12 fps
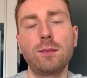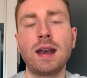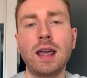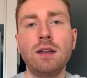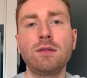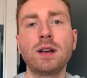And
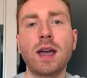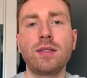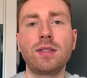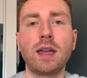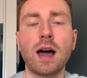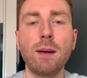even at
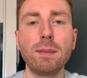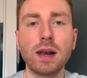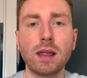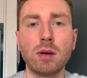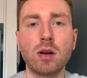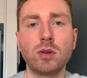the upper upper
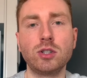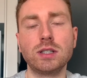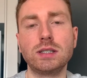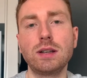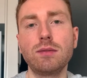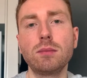limit, which
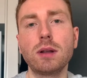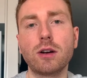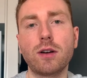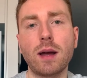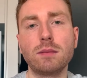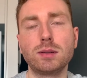is 7
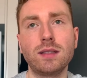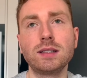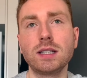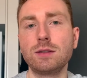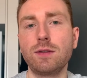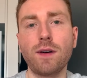milligrams, this
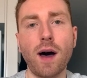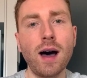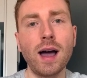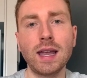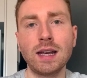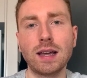is
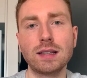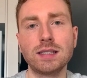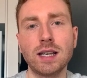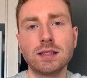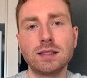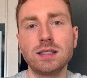far in
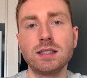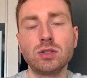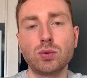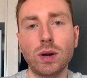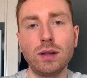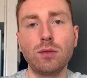excess. This is
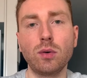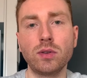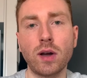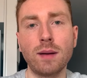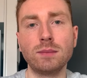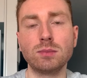24
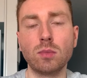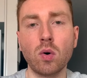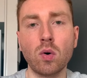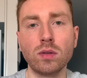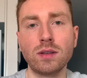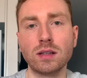times
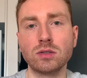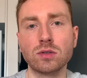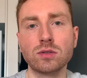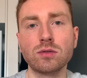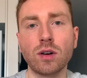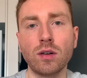more
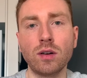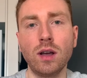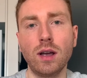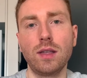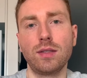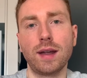testosterone
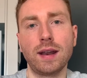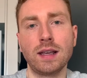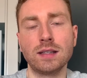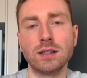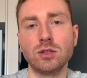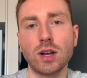that
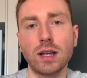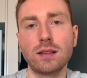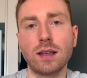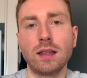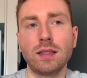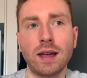he's
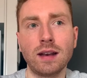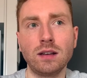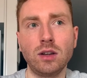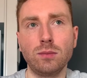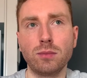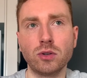injecting than
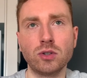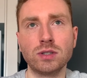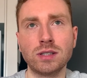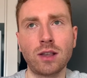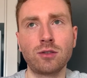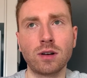you produce
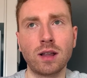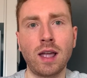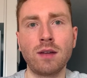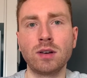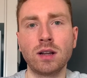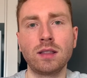naturally,
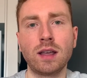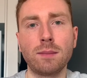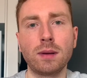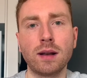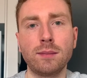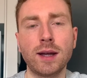even at the
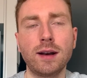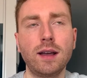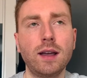upper limit.